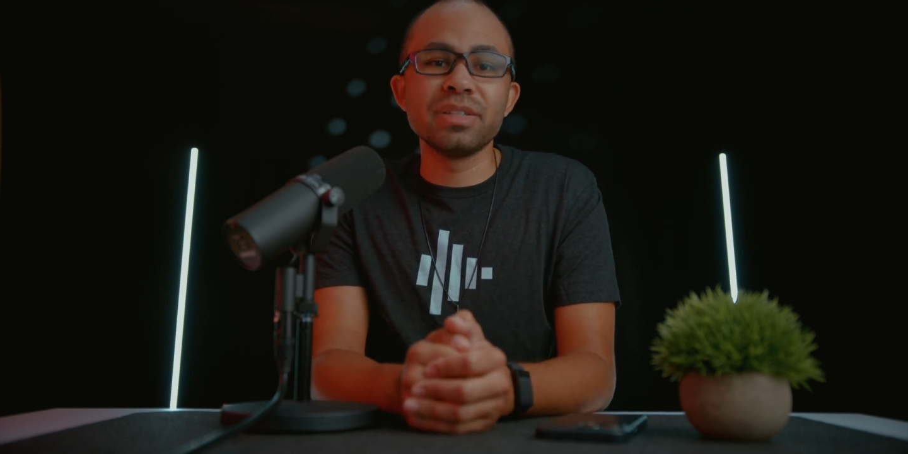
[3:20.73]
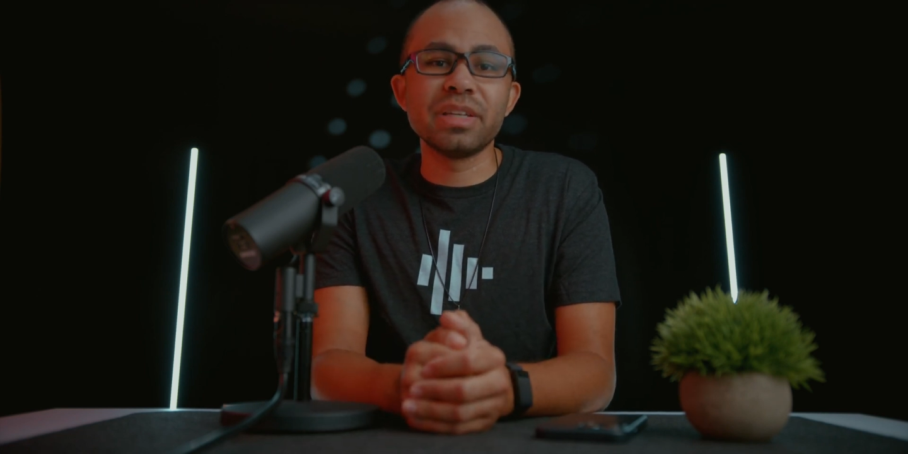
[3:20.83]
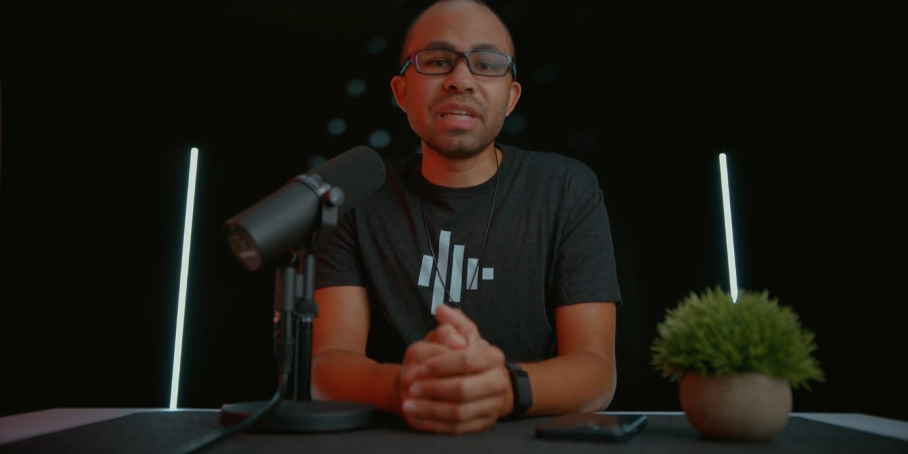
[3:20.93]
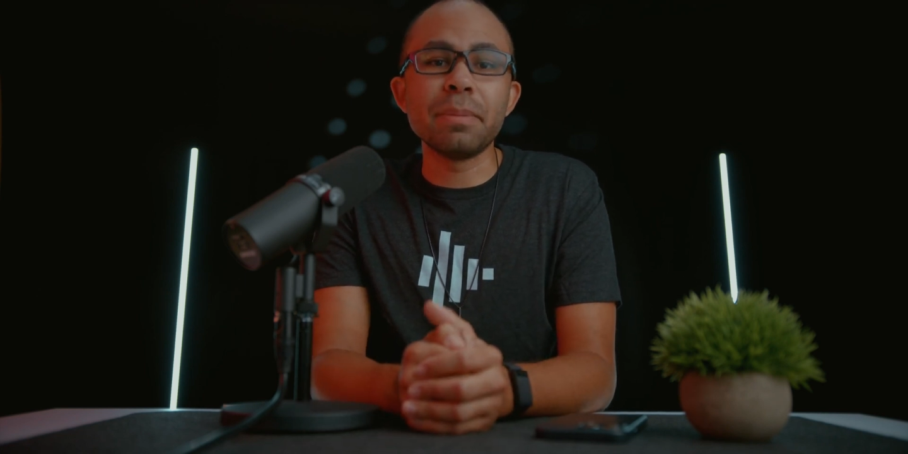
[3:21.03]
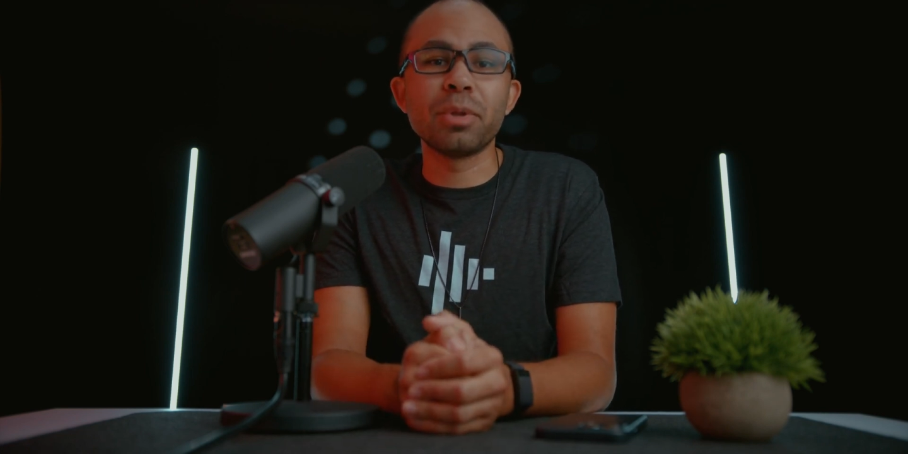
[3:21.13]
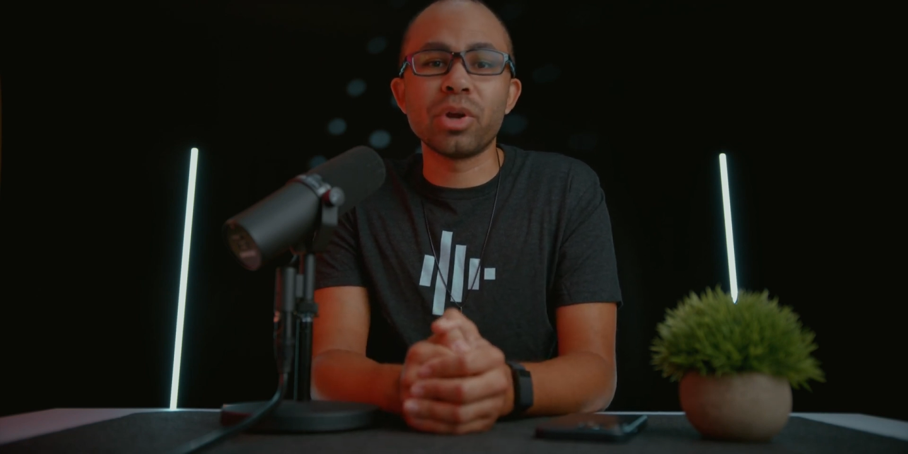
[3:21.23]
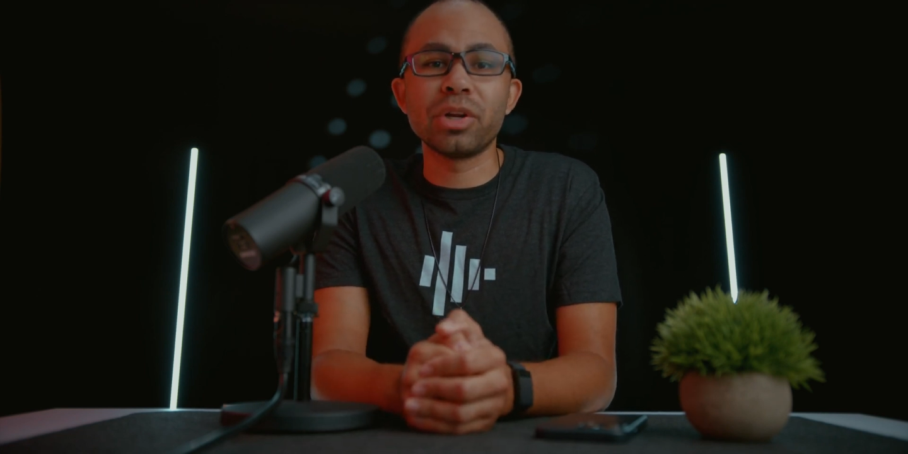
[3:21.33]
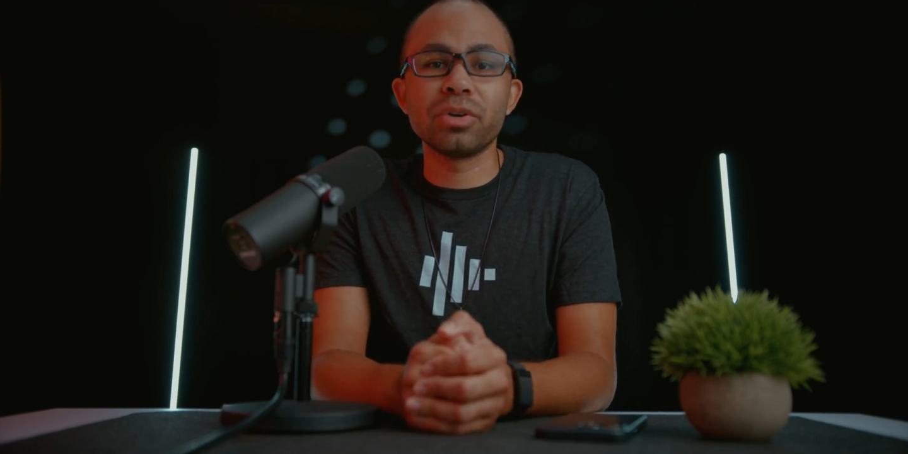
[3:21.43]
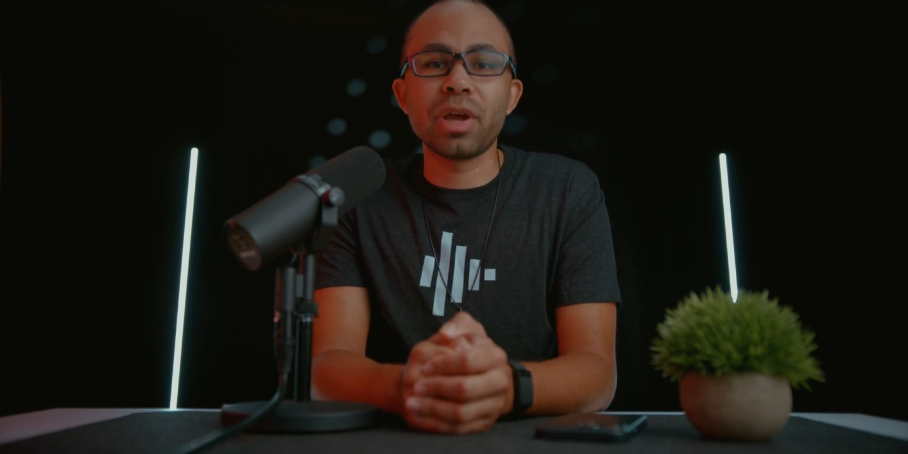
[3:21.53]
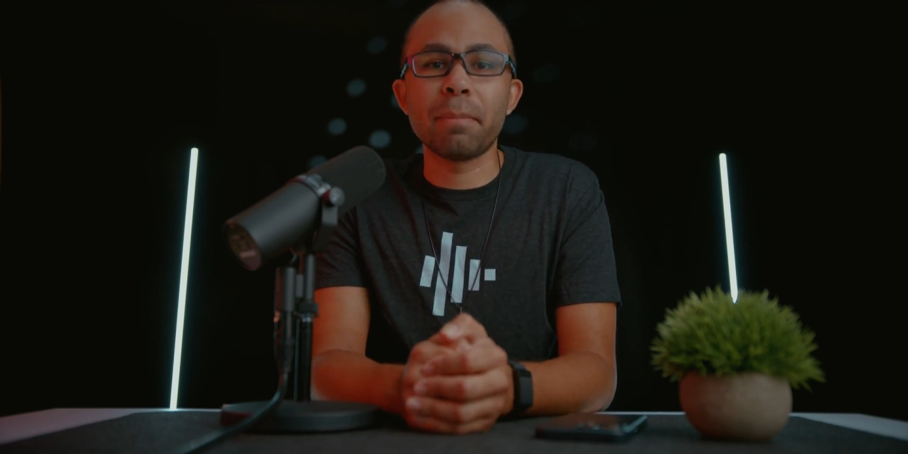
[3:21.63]
to keep their
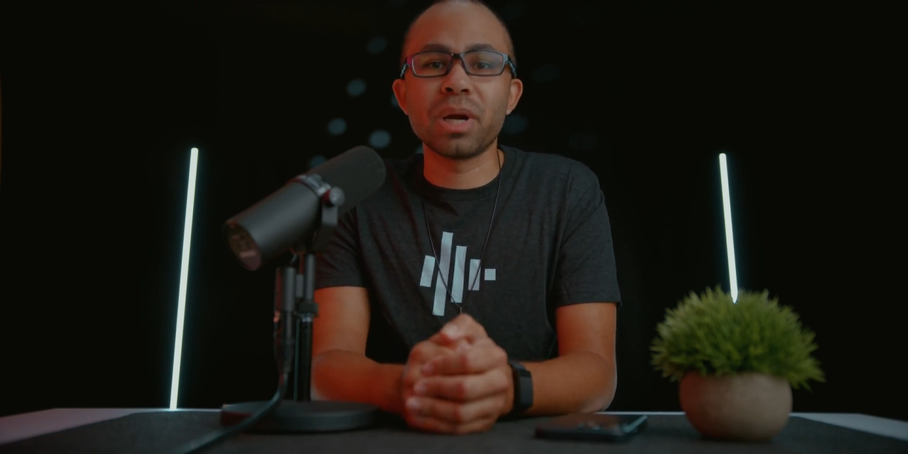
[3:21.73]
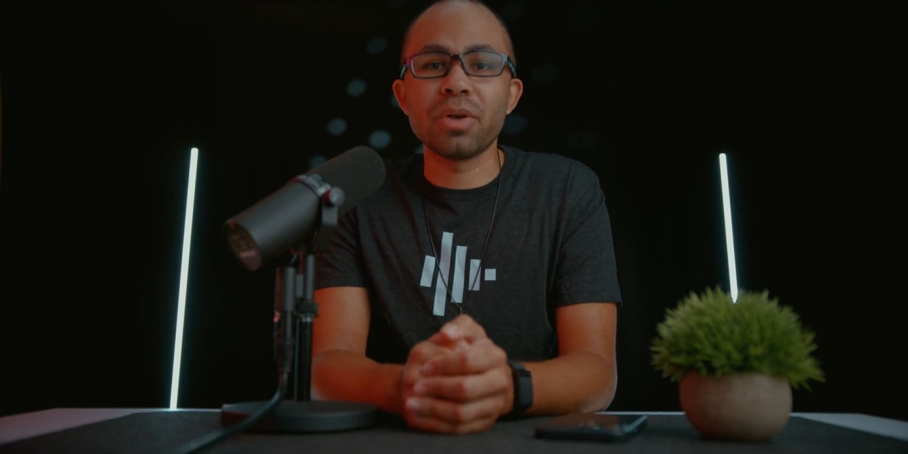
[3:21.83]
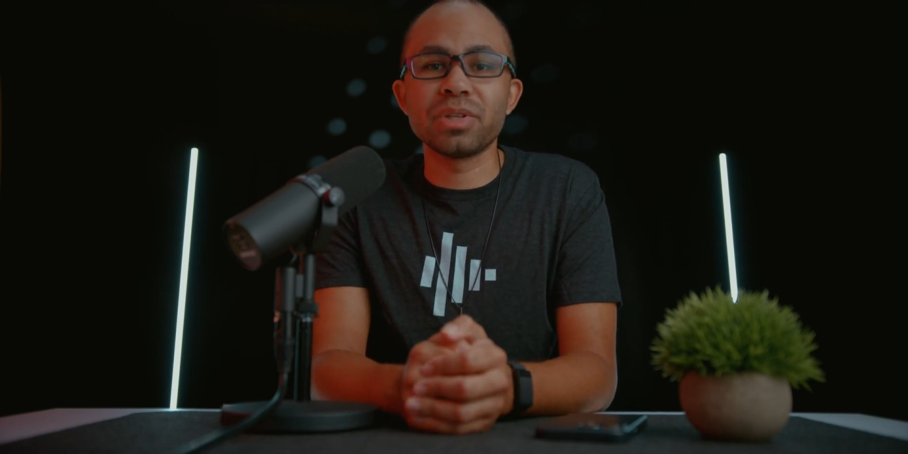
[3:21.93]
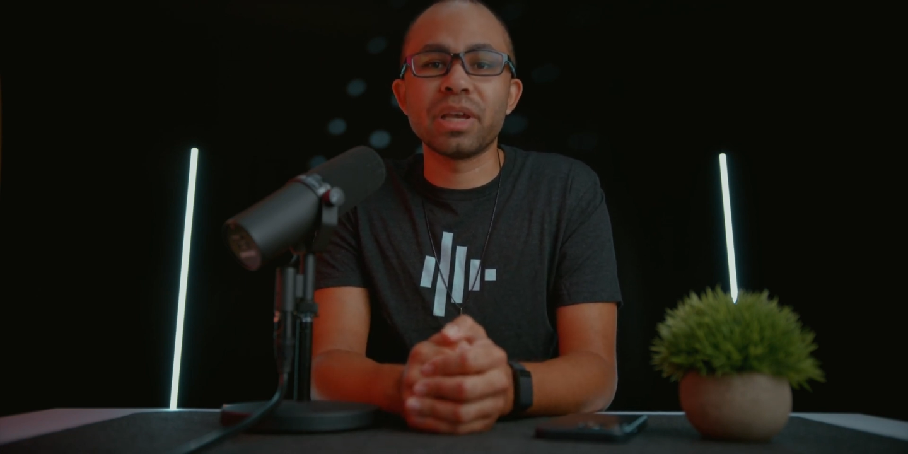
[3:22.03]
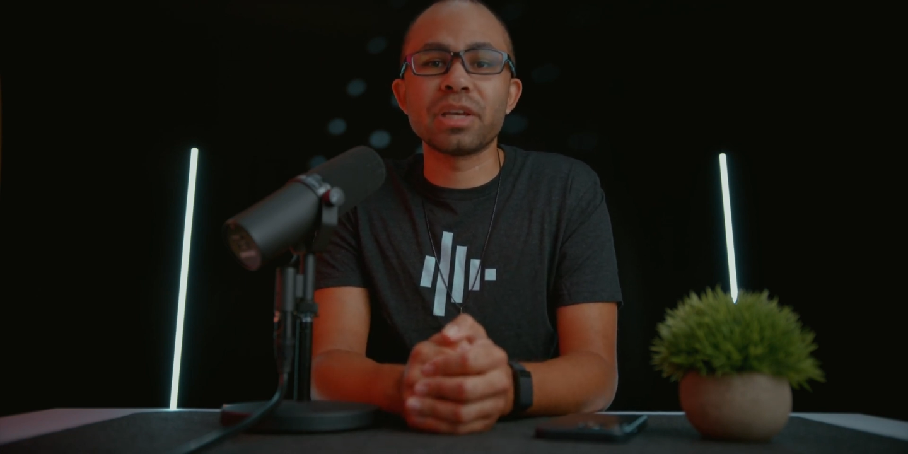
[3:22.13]
internet browsing